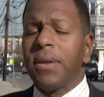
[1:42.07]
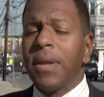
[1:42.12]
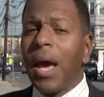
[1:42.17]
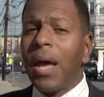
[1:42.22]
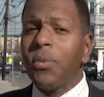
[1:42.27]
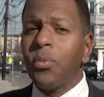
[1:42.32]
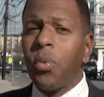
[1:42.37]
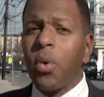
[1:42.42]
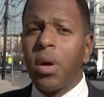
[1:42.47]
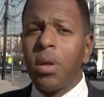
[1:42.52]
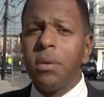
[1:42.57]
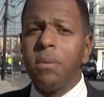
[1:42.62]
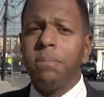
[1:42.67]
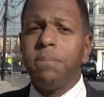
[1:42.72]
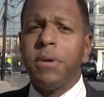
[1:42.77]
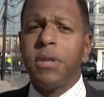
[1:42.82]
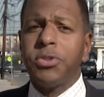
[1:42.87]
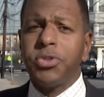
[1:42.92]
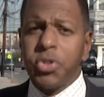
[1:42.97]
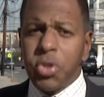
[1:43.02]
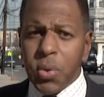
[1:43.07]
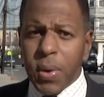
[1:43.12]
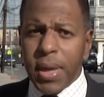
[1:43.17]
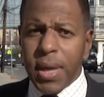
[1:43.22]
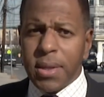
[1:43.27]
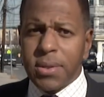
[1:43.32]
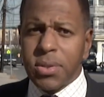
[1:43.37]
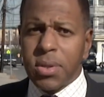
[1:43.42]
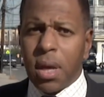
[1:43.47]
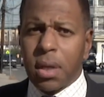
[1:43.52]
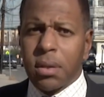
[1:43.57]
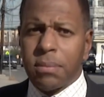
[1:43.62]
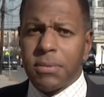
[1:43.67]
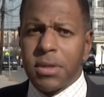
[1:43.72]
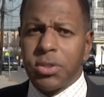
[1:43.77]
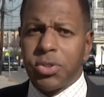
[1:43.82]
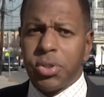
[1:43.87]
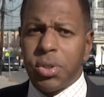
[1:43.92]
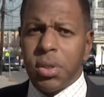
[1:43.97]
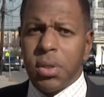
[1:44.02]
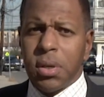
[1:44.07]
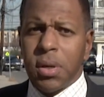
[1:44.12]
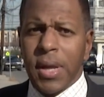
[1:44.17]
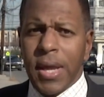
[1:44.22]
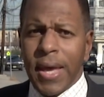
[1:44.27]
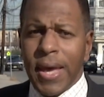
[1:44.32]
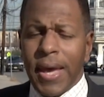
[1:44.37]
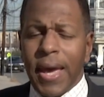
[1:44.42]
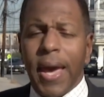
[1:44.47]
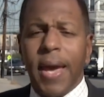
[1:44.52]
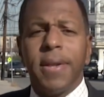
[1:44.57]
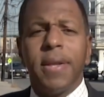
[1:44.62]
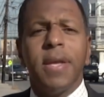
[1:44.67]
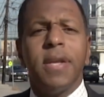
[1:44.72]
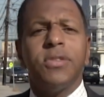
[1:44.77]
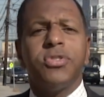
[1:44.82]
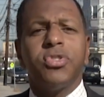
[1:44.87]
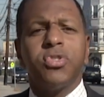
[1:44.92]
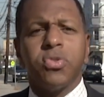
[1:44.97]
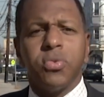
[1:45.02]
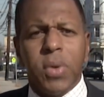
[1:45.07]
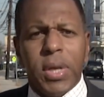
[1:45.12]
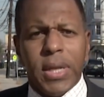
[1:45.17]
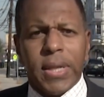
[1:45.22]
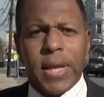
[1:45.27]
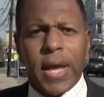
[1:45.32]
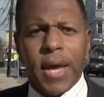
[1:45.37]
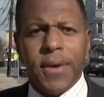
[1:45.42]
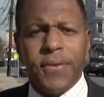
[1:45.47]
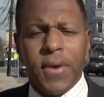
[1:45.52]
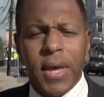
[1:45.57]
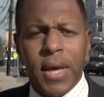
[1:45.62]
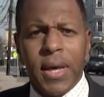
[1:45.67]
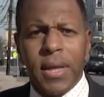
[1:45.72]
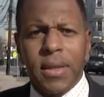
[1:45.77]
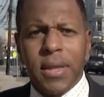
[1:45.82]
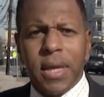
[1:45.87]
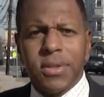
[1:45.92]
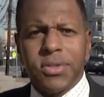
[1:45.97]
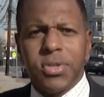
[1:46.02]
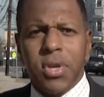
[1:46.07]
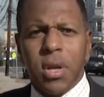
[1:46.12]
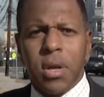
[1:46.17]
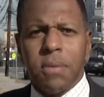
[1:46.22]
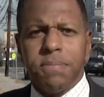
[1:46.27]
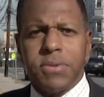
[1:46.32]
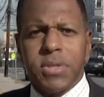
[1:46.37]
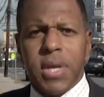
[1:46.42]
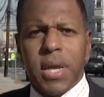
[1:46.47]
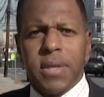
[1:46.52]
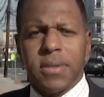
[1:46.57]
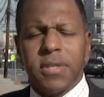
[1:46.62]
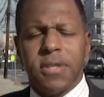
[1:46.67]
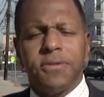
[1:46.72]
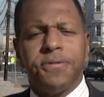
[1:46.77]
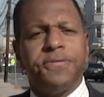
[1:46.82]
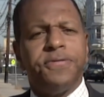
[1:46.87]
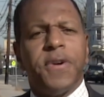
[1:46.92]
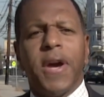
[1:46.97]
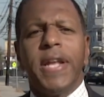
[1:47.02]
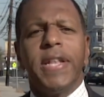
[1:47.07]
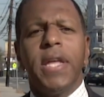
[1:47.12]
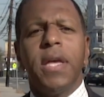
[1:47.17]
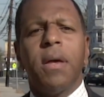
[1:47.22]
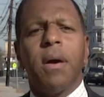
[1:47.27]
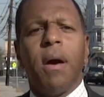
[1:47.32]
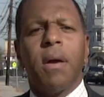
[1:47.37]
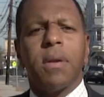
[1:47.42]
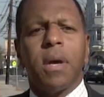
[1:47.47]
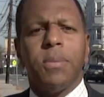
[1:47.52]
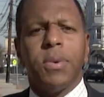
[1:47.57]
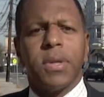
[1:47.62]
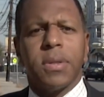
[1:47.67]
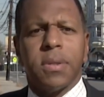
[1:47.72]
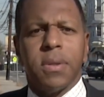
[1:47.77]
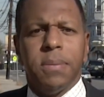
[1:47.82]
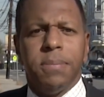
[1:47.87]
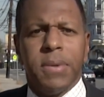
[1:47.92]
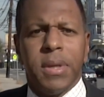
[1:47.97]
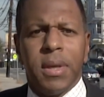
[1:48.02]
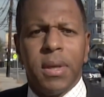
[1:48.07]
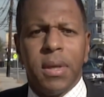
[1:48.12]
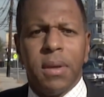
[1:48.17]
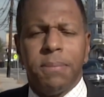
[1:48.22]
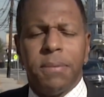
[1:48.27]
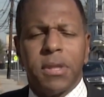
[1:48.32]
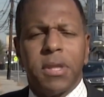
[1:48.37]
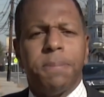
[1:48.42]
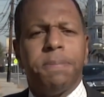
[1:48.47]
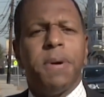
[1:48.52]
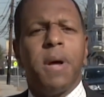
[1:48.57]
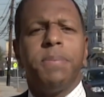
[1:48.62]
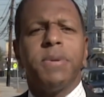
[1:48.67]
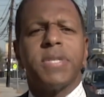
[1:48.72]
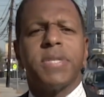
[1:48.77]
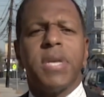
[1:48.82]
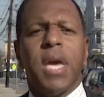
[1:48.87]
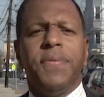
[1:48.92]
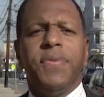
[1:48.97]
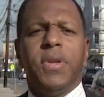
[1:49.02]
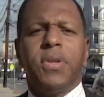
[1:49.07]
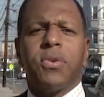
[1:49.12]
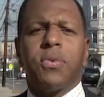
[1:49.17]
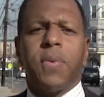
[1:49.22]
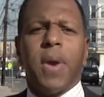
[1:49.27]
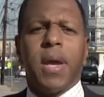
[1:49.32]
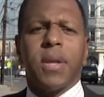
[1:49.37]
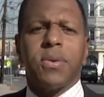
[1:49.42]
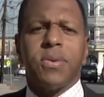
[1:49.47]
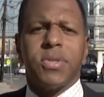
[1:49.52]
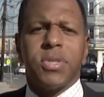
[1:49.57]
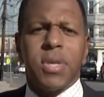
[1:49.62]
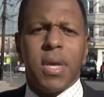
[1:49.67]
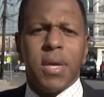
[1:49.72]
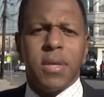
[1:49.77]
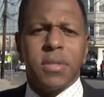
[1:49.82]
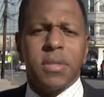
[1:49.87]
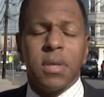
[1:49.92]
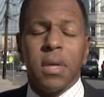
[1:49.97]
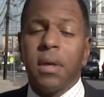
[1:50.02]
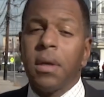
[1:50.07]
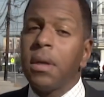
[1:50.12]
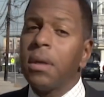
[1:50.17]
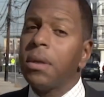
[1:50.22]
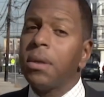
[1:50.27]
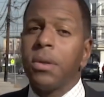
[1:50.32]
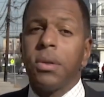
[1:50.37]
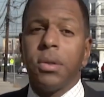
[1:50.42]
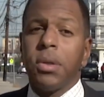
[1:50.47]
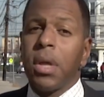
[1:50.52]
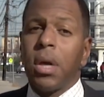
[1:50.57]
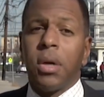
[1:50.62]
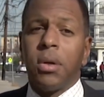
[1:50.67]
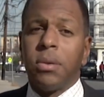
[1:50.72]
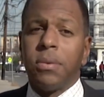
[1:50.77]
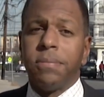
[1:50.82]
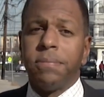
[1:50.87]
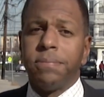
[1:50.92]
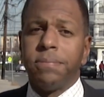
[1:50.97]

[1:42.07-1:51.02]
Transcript: not one but two hits on him this year, and his street life, that circumstances finally caught up with him. But the public safety director says no.